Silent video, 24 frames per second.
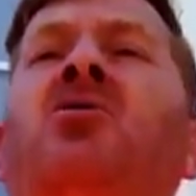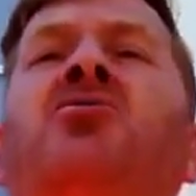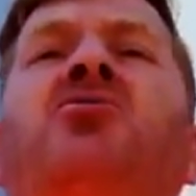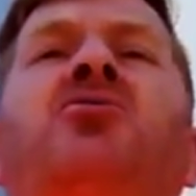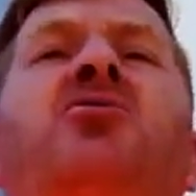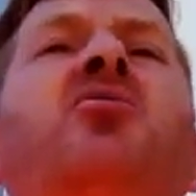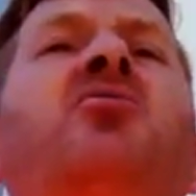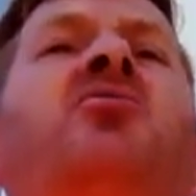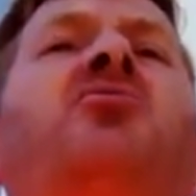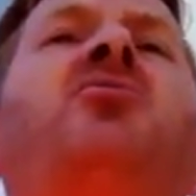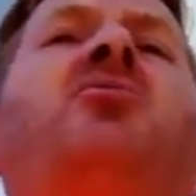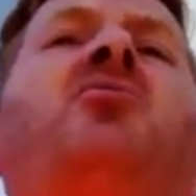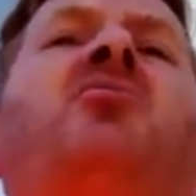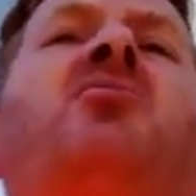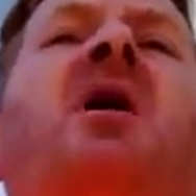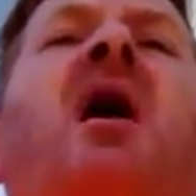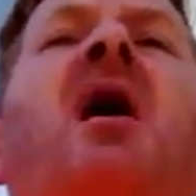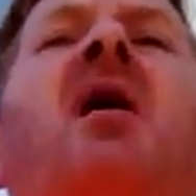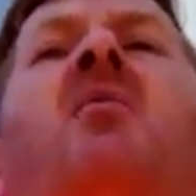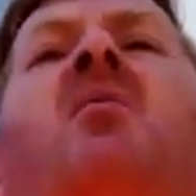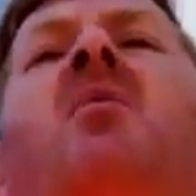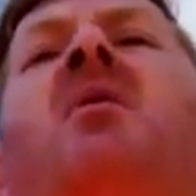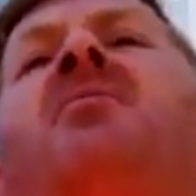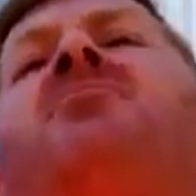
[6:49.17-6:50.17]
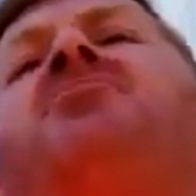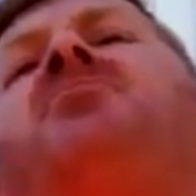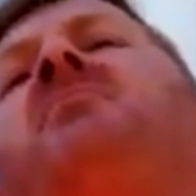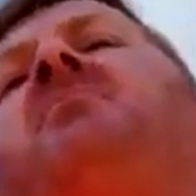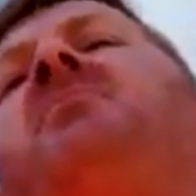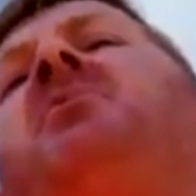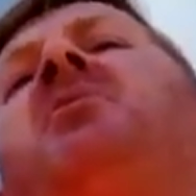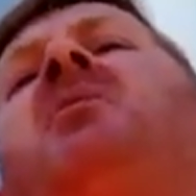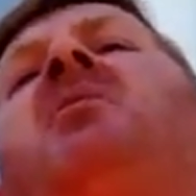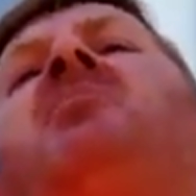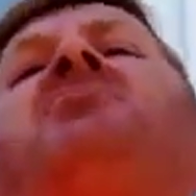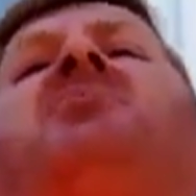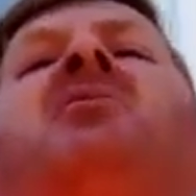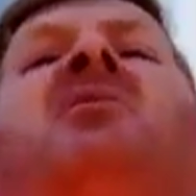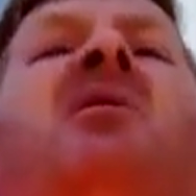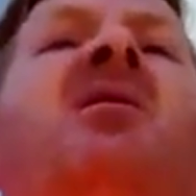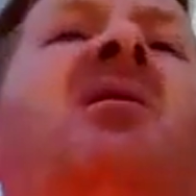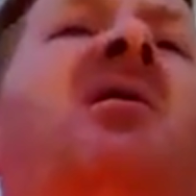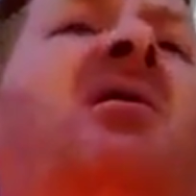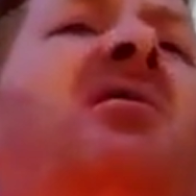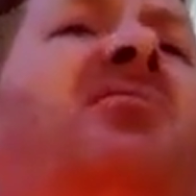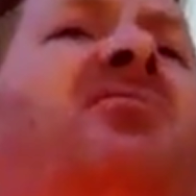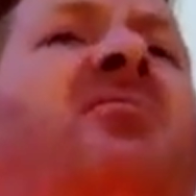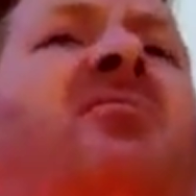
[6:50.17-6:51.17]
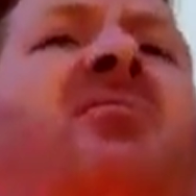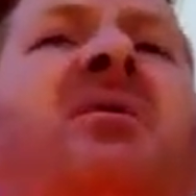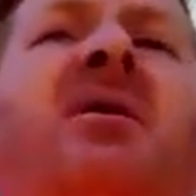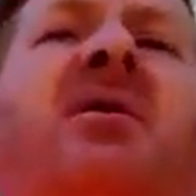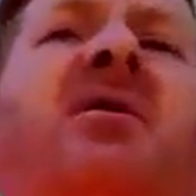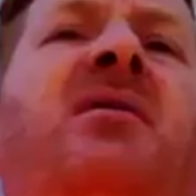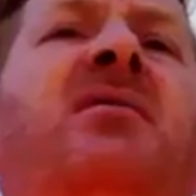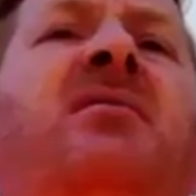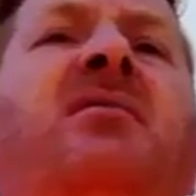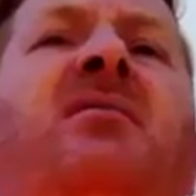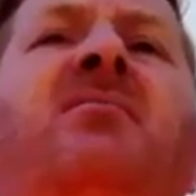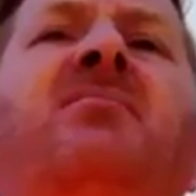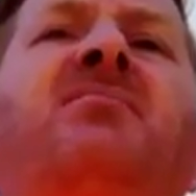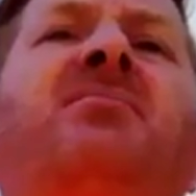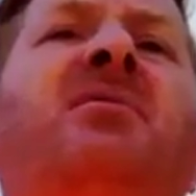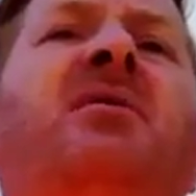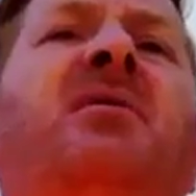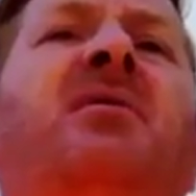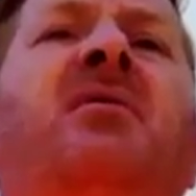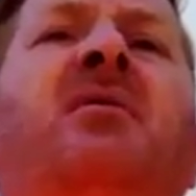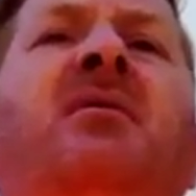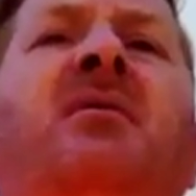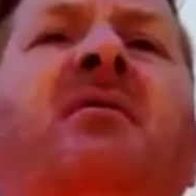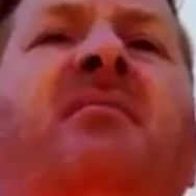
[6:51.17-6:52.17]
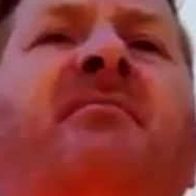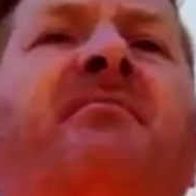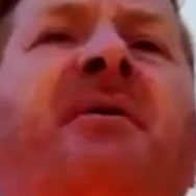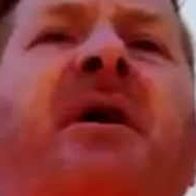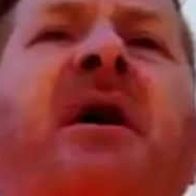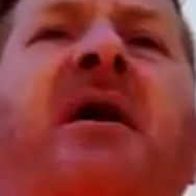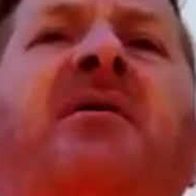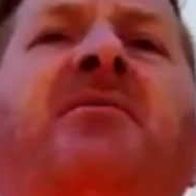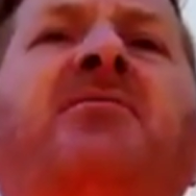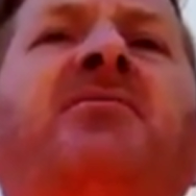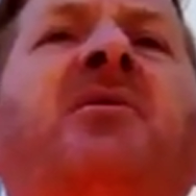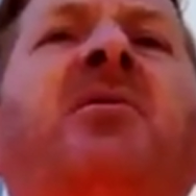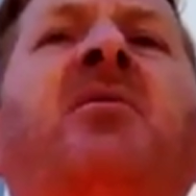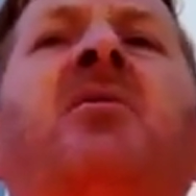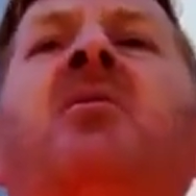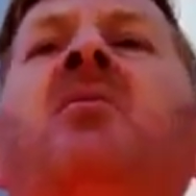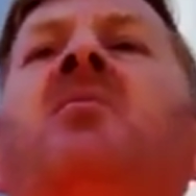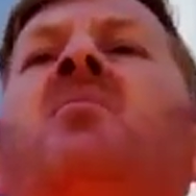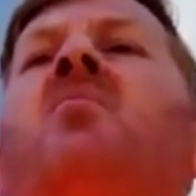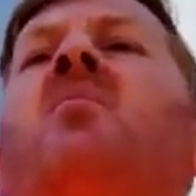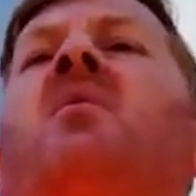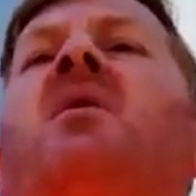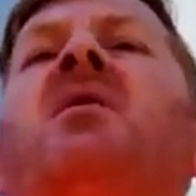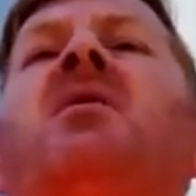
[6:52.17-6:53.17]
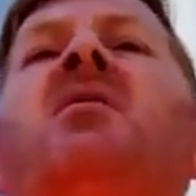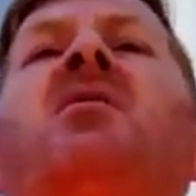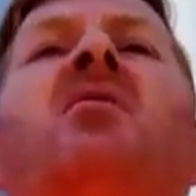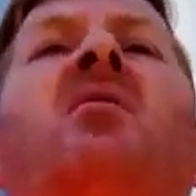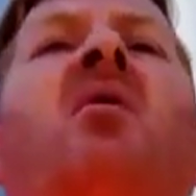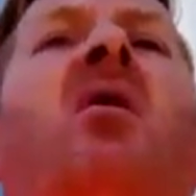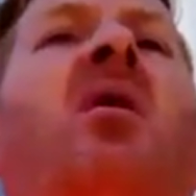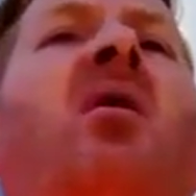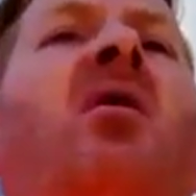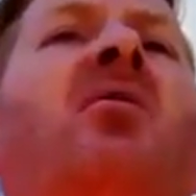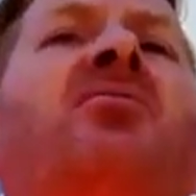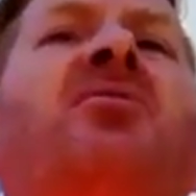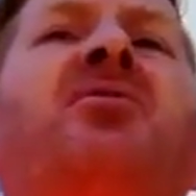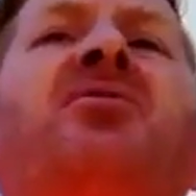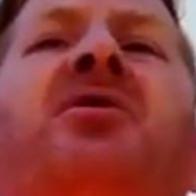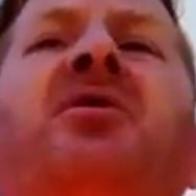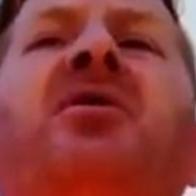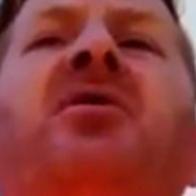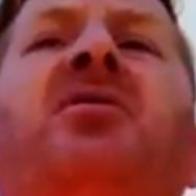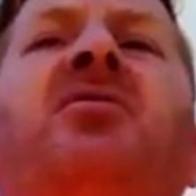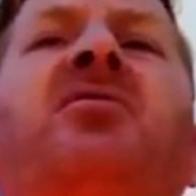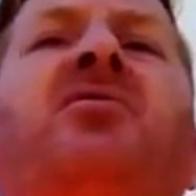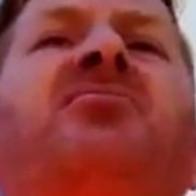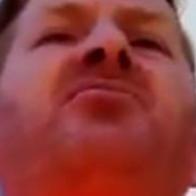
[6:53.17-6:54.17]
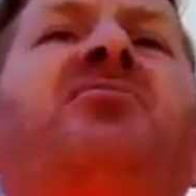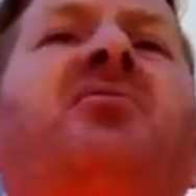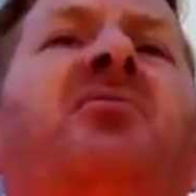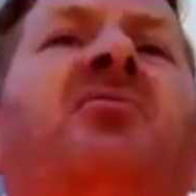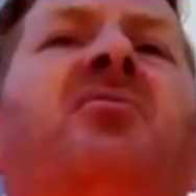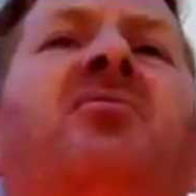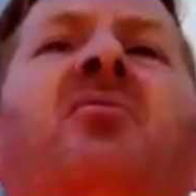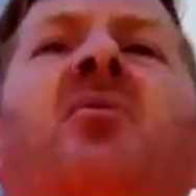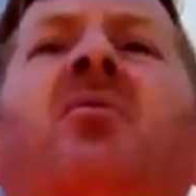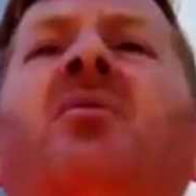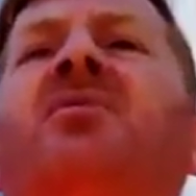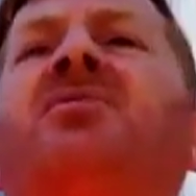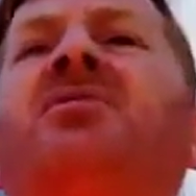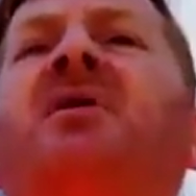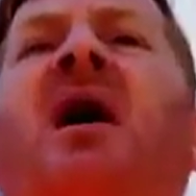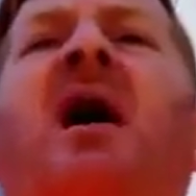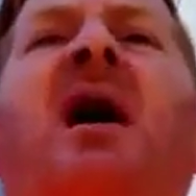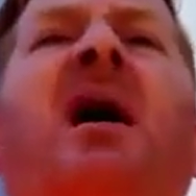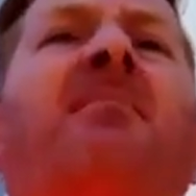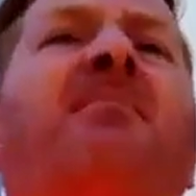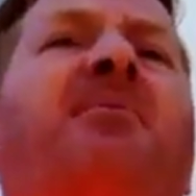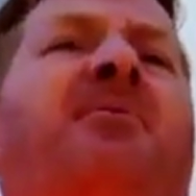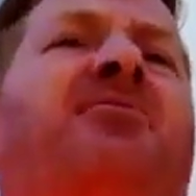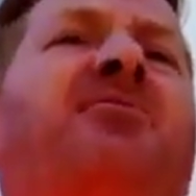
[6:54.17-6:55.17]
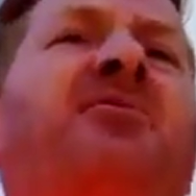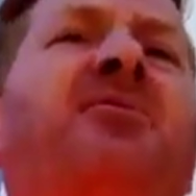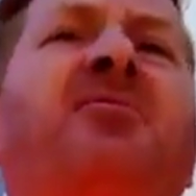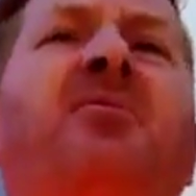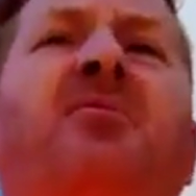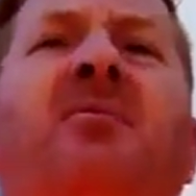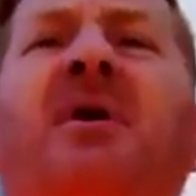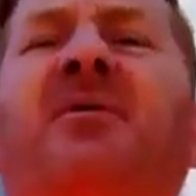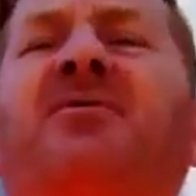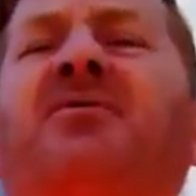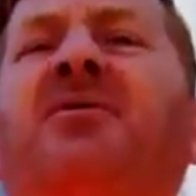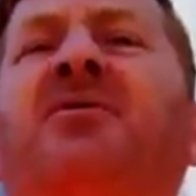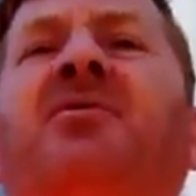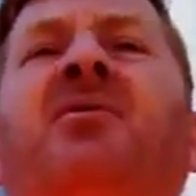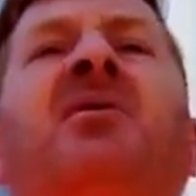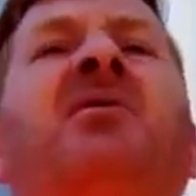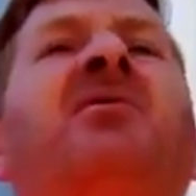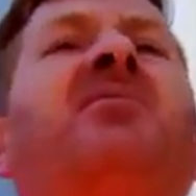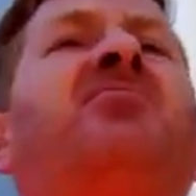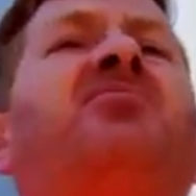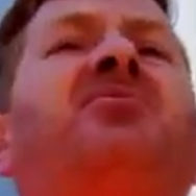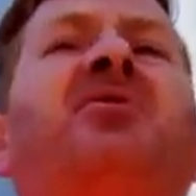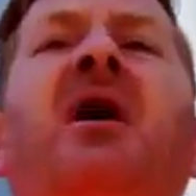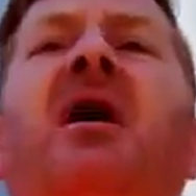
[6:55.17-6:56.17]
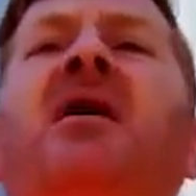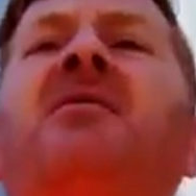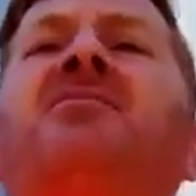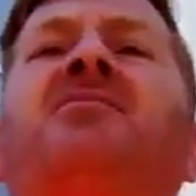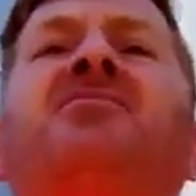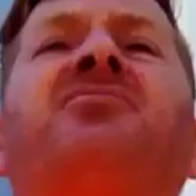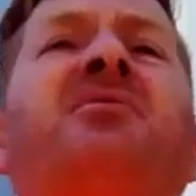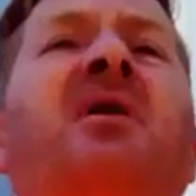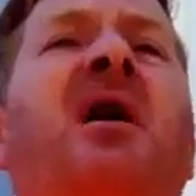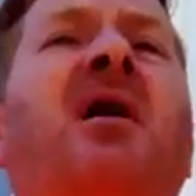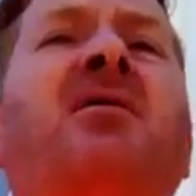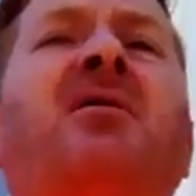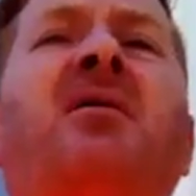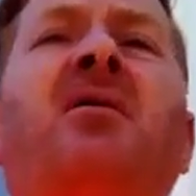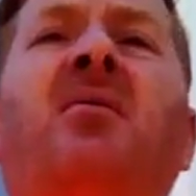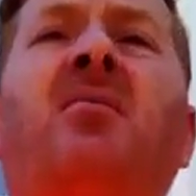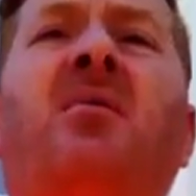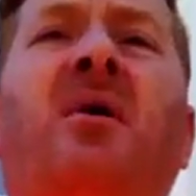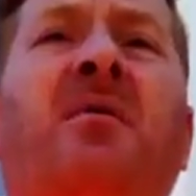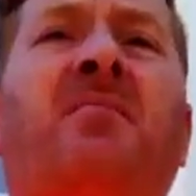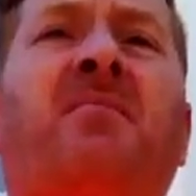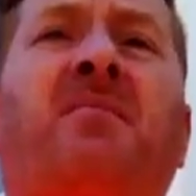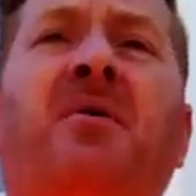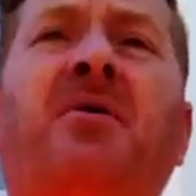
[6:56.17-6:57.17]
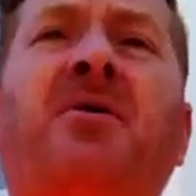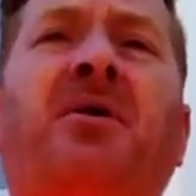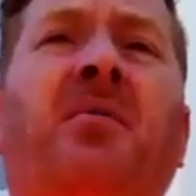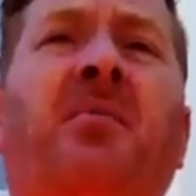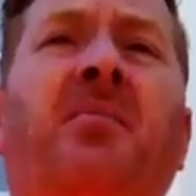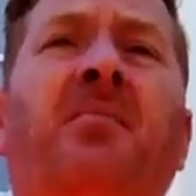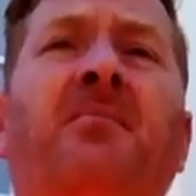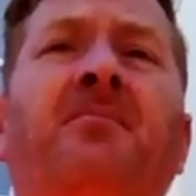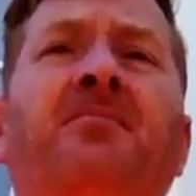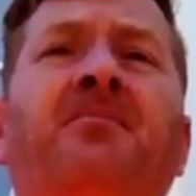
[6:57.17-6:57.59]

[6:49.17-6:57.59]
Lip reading: You do not want to be on the other end of the event where all the kids are going the opposite direction. That is not going to work for you.